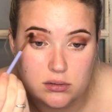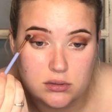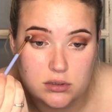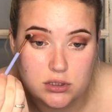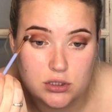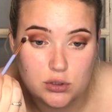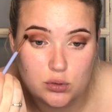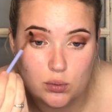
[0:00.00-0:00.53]

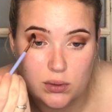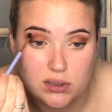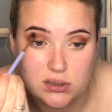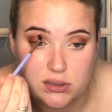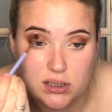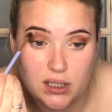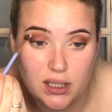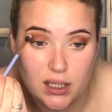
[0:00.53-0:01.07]
to
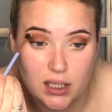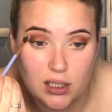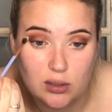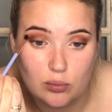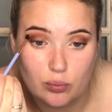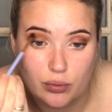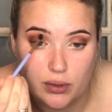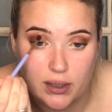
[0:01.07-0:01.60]
once
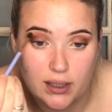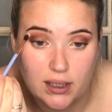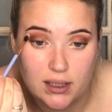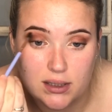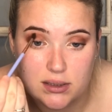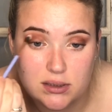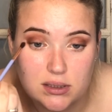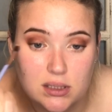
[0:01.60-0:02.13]
again
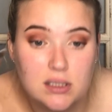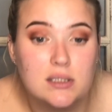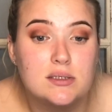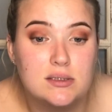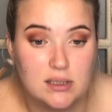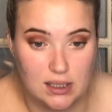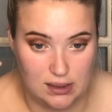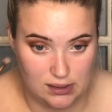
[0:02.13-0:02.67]
blend
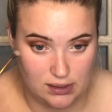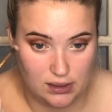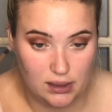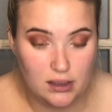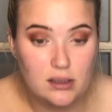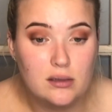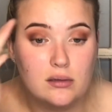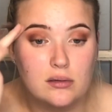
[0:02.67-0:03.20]
this
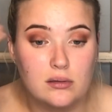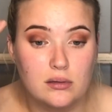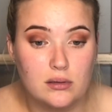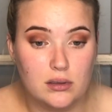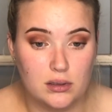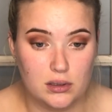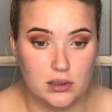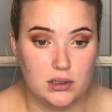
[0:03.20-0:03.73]
eye.
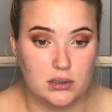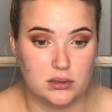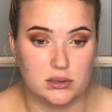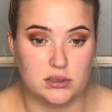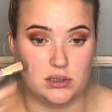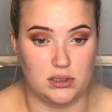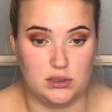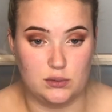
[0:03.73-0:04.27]

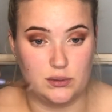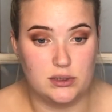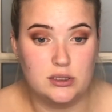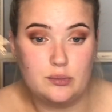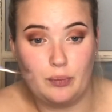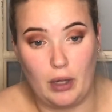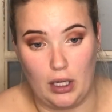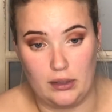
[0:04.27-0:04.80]
So this one's
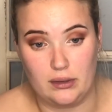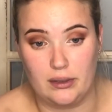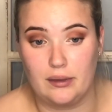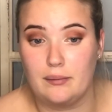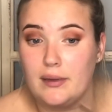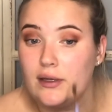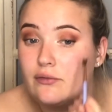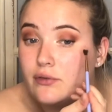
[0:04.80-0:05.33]

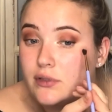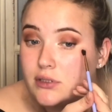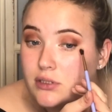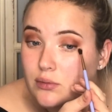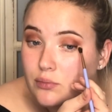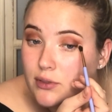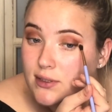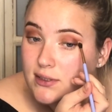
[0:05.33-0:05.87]
bothering me for
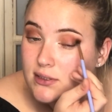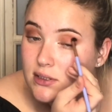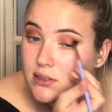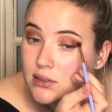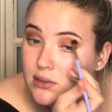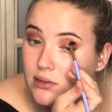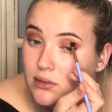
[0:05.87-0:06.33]
some reason.